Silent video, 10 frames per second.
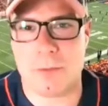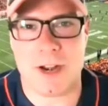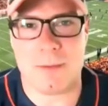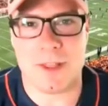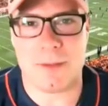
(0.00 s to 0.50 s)
I'm
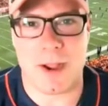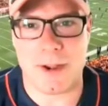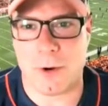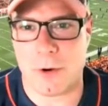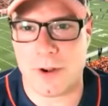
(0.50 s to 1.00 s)
in the
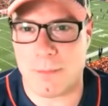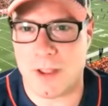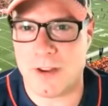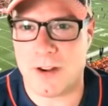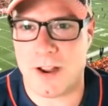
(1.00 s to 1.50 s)
minority
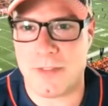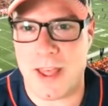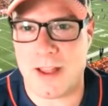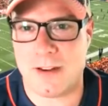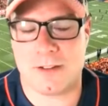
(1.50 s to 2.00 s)
opinion on
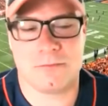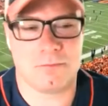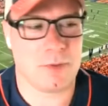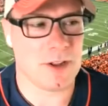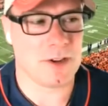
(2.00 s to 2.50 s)
that,
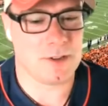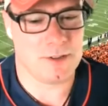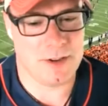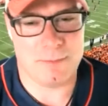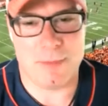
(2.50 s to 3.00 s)
but
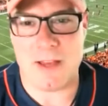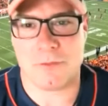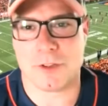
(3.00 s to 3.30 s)
it baffles